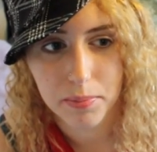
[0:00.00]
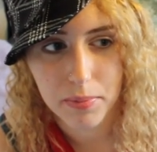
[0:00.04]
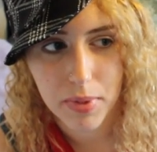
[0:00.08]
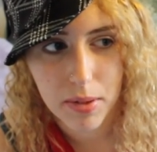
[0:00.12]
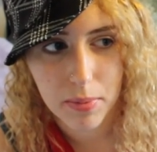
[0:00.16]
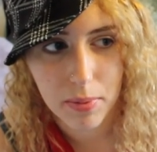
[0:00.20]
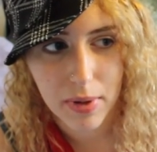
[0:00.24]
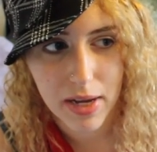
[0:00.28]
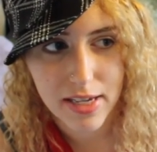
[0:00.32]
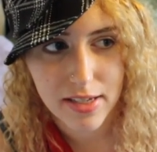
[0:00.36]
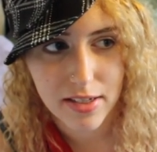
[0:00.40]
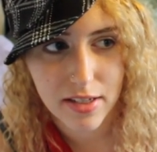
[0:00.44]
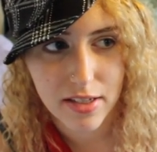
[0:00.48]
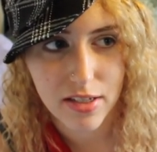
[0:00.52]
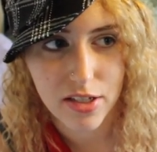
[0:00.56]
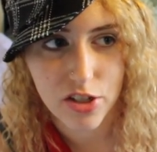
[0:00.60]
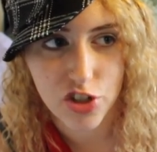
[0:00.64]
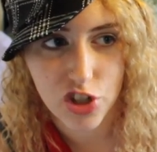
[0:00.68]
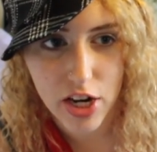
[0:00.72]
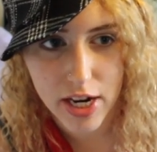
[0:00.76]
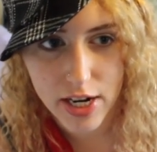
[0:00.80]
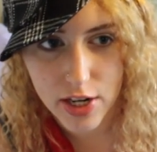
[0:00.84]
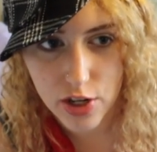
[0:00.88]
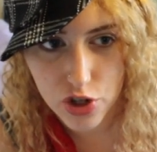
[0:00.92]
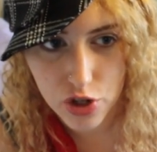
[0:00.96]
People ask, does
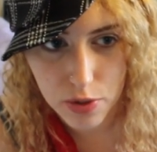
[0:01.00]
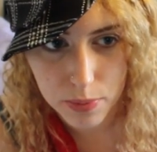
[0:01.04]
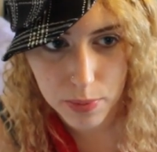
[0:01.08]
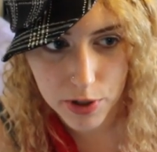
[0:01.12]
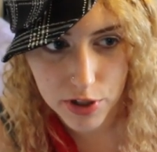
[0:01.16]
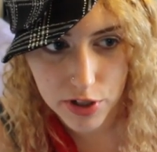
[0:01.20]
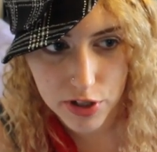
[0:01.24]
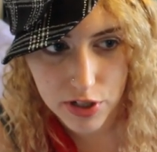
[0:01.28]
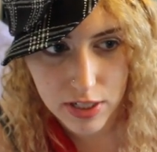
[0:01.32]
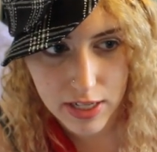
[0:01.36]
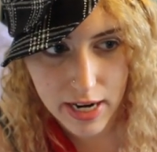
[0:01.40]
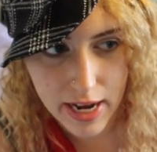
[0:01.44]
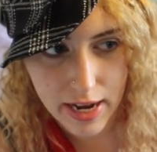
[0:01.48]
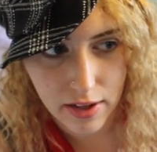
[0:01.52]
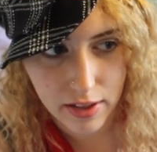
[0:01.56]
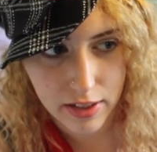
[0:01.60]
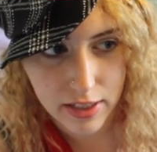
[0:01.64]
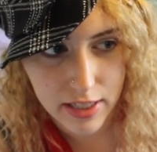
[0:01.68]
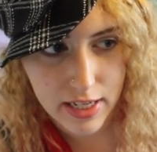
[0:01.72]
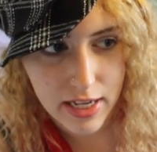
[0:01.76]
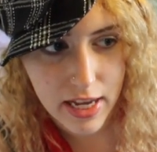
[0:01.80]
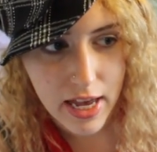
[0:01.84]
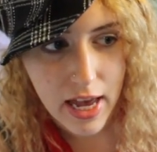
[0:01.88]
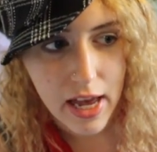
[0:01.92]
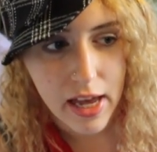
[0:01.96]
it change your
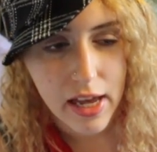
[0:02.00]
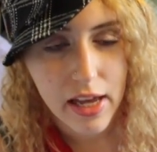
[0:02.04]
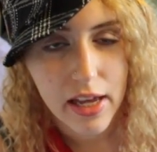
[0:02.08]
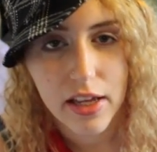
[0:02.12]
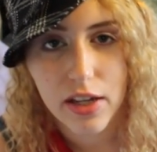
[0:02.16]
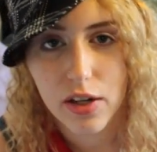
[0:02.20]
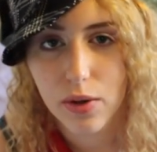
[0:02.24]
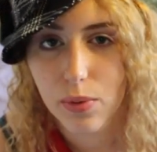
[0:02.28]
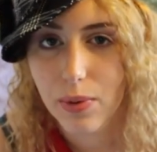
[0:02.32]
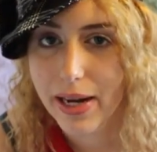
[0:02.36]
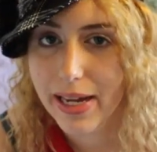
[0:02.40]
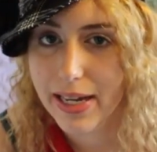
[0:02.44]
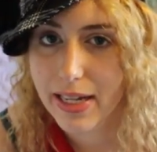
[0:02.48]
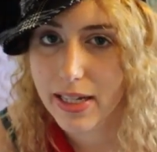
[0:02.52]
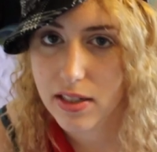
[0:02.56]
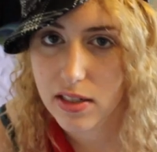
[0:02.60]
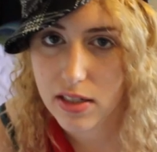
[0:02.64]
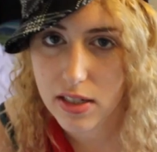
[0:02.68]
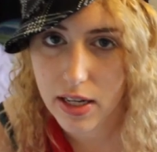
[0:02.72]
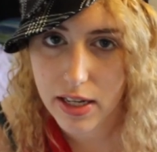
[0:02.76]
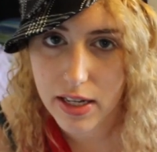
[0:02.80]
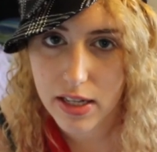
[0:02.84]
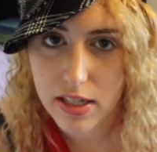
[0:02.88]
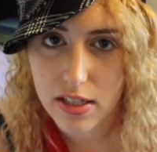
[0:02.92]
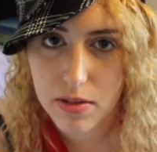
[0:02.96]
personality? In a way
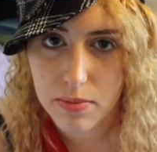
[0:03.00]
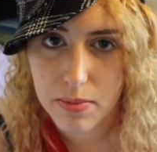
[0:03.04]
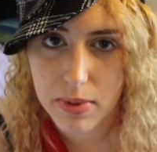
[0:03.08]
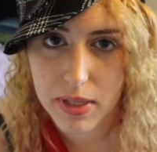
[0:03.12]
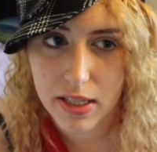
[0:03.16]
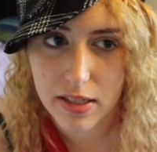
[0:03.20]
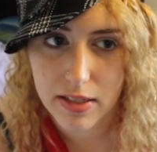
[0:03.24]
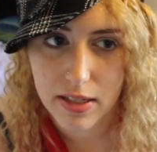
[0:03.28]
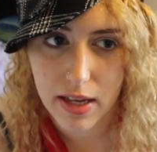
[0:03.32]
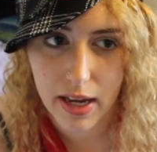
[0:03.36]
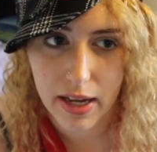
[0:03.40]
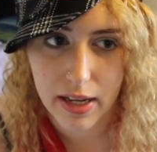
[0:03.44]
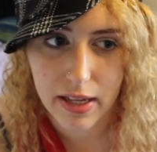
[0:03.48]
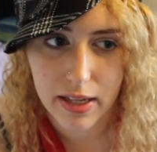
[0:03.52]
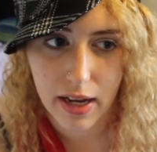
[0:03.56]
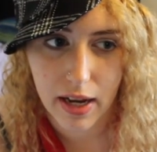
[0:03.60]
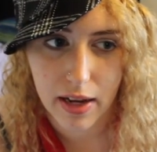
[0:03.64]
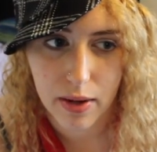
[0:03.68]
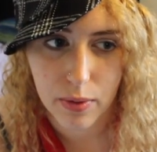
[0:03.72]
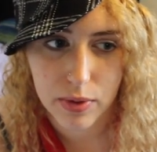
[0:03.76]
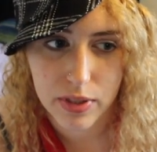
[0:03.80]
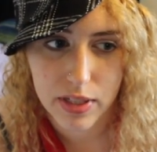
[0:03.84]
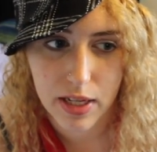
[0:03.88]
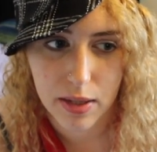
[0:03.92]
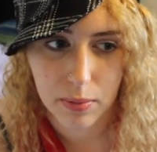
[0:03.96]
it does, because
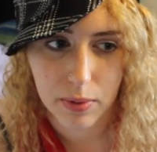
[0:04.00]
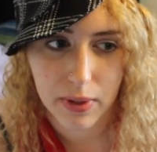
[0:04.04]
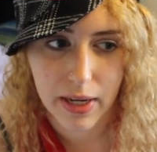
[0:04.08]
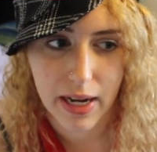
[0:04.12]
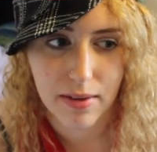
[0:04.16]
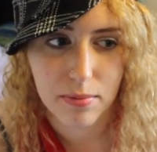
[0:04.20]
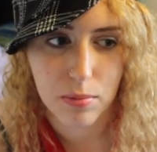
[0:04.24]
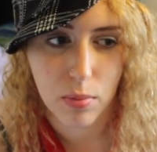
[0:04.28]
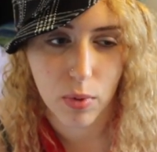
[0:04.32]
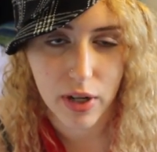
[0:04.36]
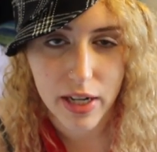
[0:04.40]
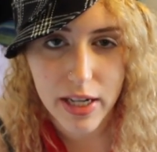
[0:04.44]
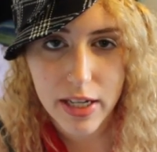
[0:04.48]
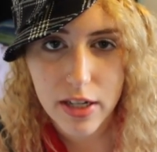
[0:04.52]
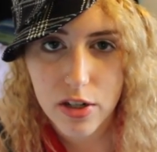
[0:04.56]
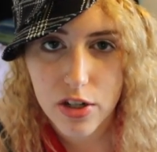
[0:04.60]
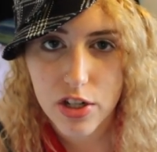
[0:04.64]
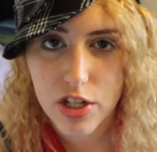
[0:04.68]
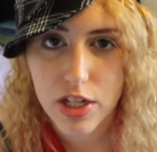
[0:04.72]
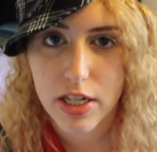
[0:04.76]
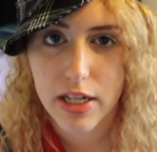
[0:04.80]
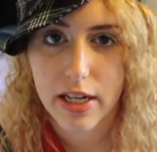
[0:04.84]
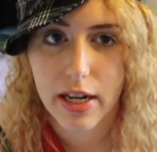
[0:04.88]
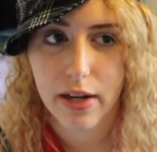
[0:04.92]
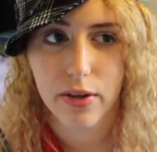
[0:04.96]
I was able to have more
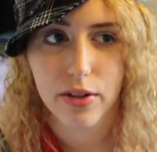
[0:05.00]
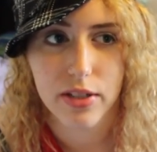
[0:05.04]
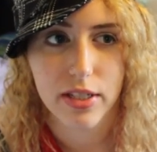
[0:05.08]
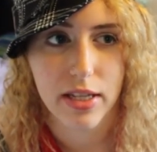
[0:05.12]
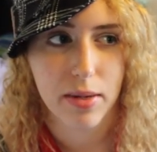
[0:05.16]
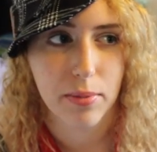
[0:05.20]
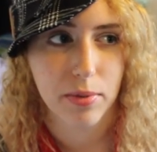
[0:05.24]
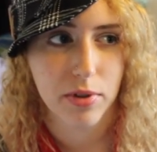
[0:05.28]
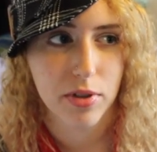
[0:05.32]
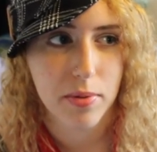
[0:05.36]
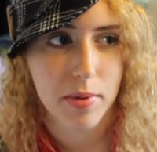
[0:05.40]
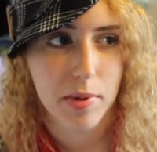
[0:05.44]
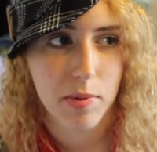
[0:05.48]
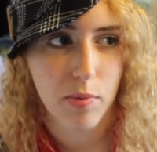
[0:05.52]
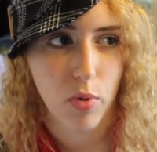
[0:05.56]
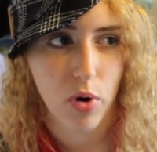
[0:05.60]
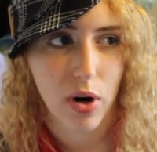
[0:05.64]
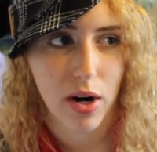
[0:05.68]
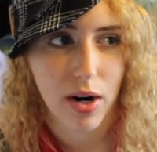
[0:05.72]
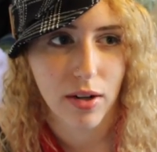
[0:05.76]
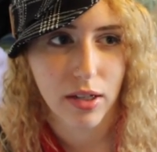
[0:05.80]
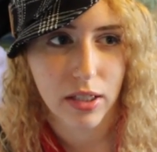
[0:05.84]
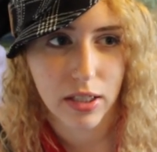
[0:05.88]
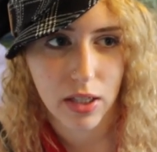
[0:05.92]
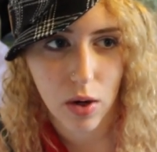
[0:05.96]
energy. I was able to be
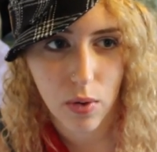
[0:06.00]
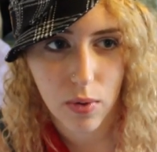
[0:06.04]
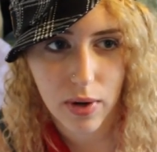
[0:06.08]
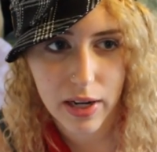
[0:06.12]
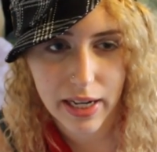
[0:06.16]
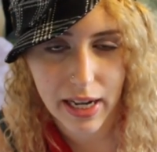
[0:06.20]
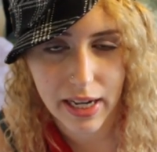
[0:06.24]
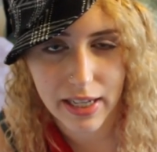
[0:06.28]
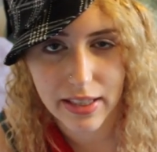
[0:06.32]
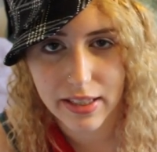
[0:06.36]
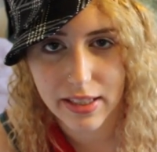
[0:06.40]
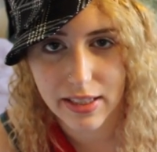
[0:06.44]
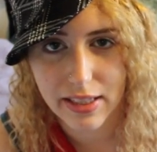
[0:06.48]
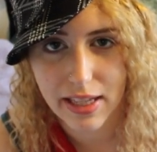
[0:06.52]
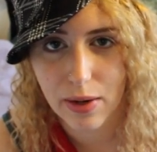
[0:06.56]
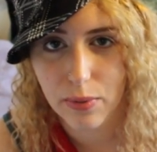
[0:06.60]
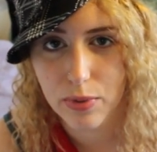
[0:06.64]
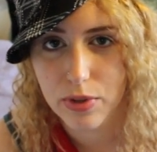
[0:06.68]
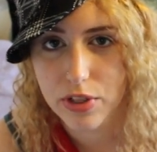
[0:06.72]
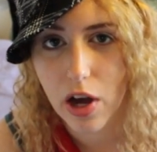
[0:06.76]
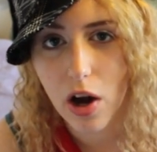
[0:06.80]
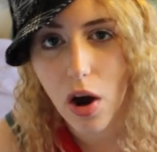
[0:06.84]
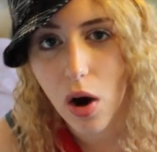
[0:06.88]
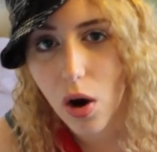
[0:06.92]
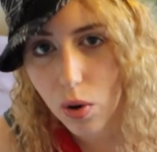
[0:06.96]
more outgoing. I think that
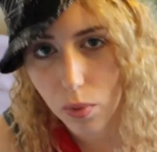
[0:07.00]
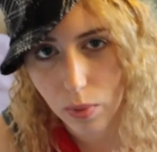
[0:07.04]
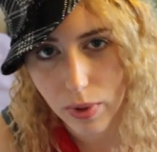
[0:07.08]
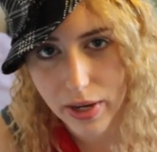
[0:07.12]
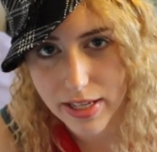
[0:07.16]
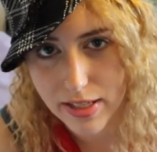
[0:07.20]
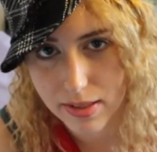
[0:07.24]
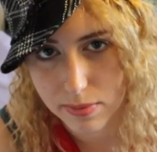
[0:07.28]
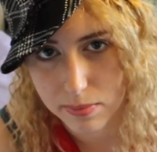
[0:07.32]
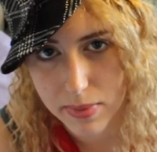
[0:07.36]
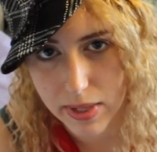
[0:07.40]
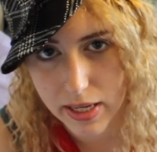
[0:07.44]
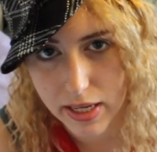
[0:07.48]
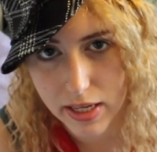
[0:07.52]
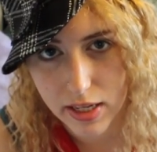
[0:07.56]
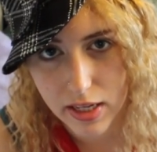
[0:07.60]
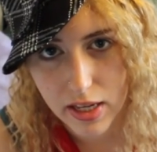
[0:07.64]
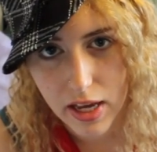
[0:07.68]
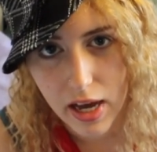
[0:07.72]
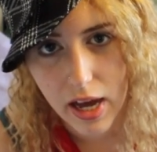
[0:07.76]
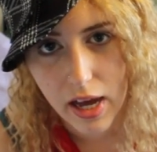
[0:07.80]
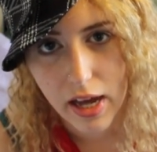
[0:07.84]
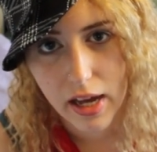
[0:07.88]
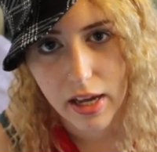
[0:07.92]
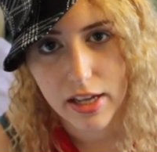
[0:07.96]
was always
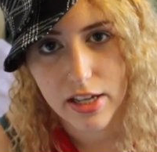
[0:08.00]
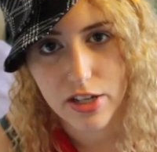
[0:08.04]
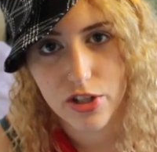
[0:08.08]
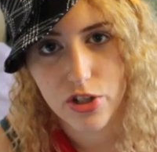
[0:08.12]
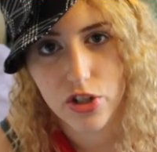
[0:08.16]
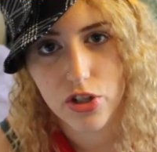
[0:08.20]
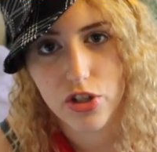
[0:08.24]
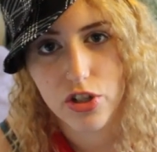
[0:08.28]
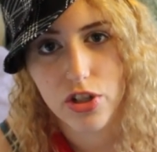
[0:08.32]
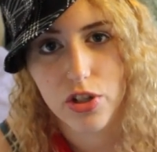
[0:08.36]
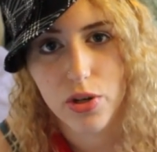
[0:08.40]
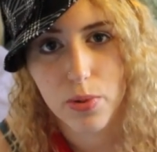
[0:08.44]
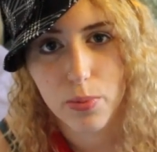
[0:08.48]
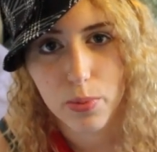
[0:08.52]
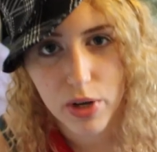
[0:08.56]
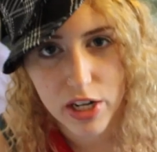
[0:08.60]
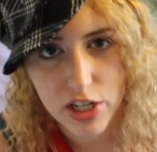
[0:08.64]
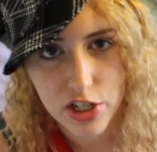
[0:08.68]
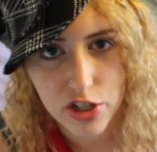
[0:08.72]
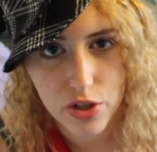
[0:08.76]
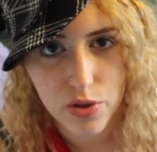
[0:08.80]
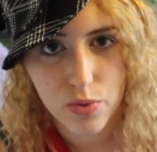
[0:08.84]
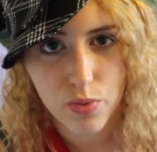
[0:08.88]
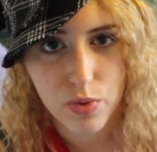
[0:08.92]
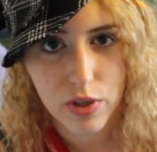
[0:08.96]
me. It's just the
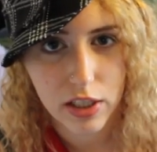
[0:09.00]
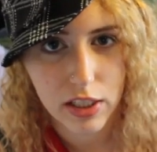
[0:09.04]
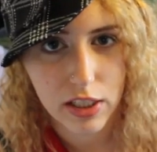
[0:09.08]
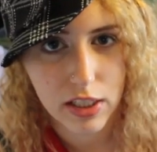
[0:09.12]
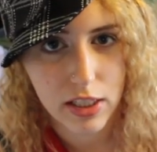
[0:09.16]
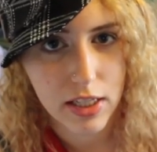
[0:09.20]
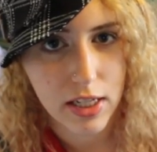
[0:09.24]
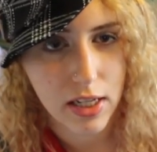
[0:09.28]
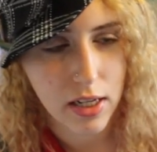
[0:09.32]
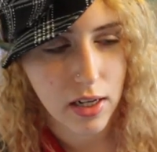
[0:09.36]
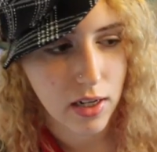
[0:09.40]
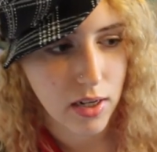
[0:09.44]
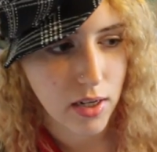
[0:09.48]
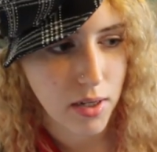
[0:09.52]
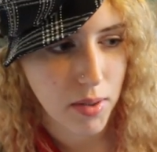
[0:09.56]
depression really